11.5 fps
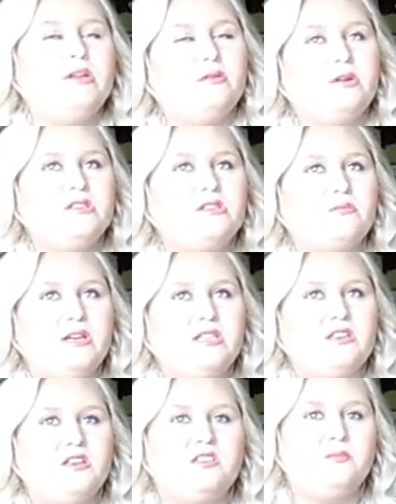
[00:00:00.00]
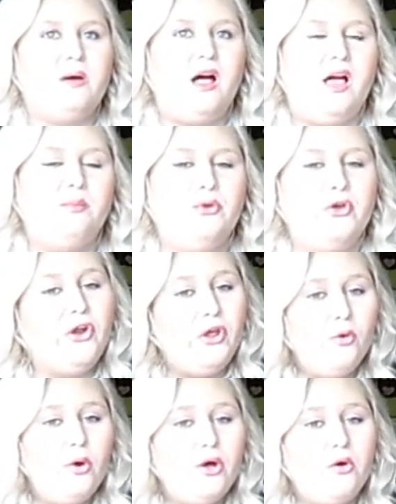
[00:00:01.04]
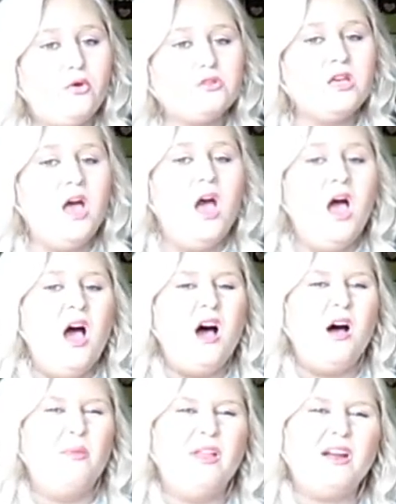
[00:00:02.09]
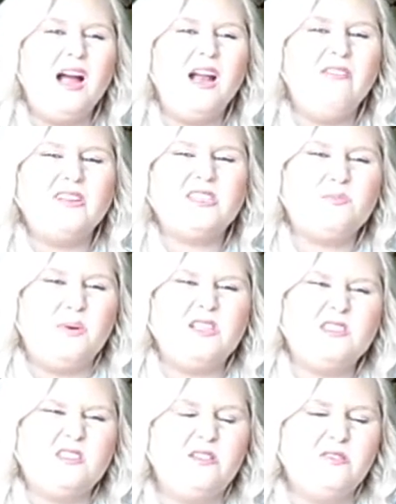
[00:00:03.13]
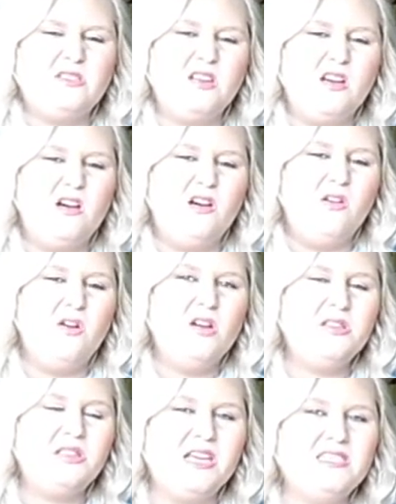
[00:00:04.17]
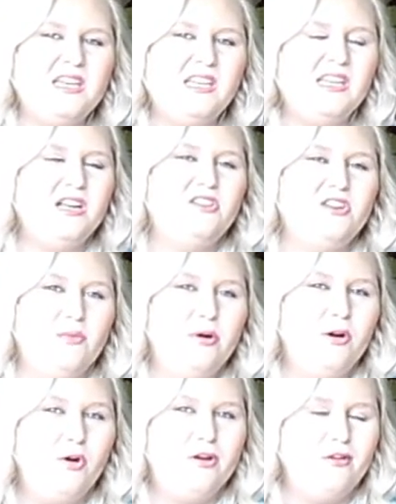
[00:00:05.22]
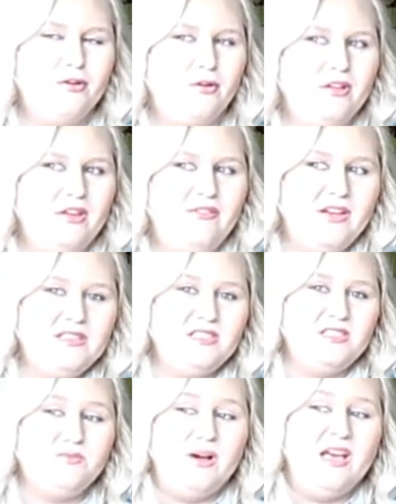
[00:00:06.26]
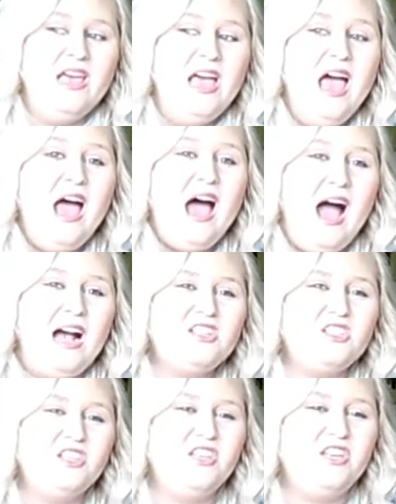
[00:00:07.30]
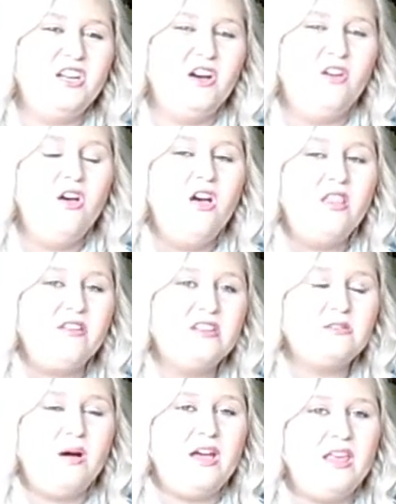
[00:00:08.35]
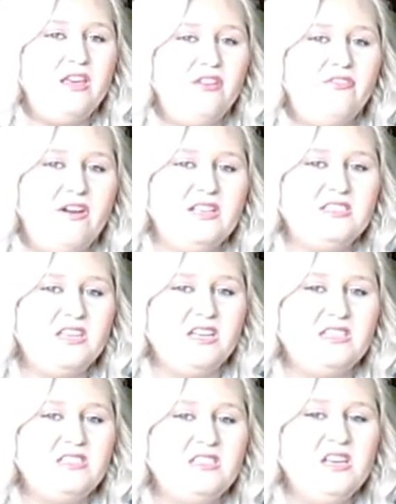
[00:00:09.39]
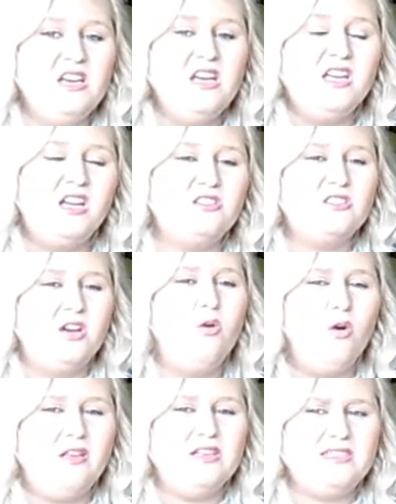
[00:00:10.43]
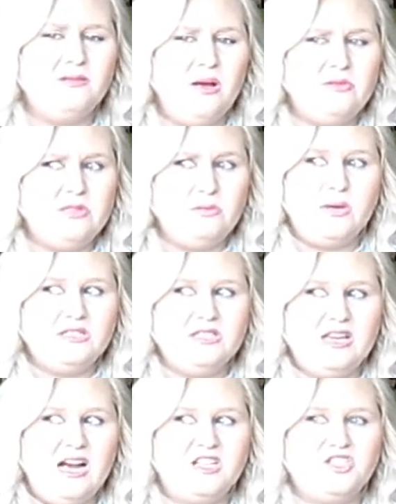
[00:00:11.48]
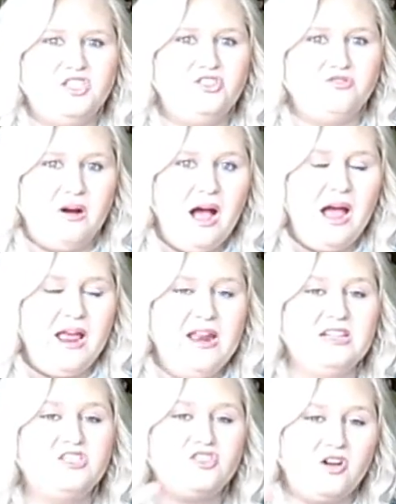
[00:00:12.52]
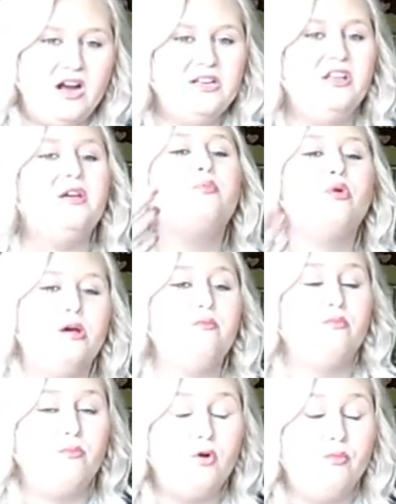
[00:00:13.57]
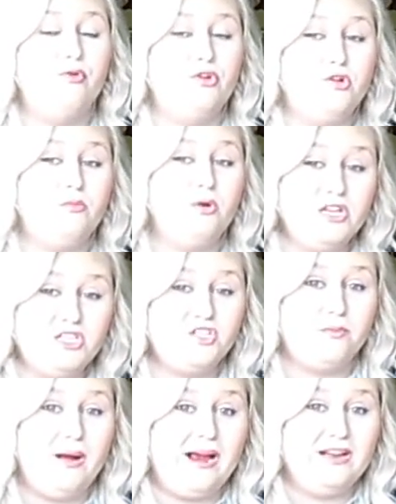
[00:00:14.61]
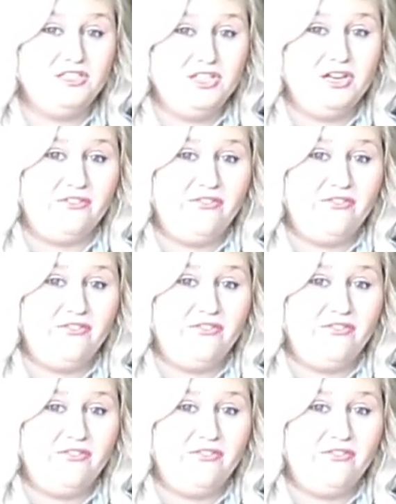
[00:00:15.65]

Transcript: been doing some research about like beauty oils, but they're kind of expensive. So they say don't put oil on oily faces, but actually the reason why that your face gets so oily sometimes is because it's actually dry and it's trying to like put moisture back into your